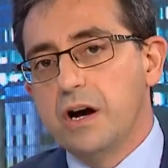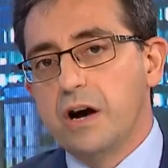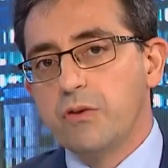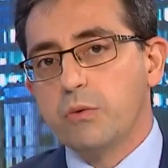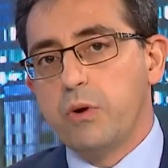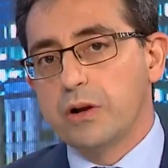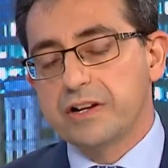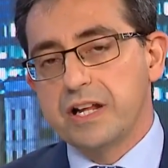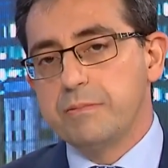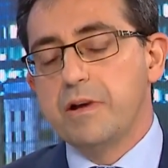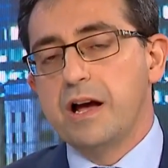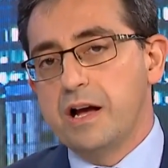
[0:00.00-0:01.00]
of
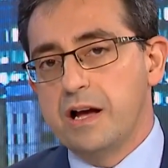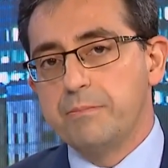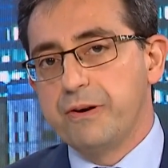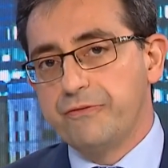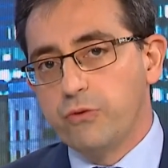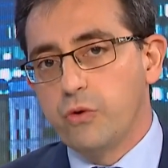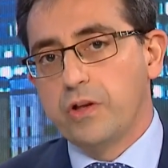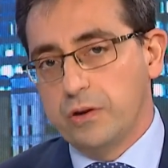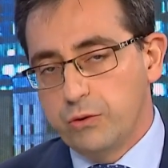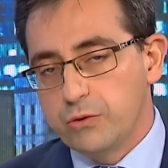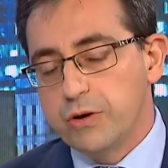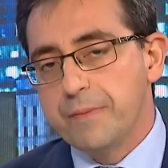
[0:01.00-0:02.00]
equality uh, before the
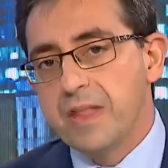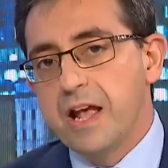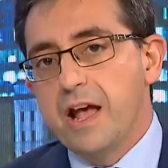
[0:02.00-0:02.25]
law.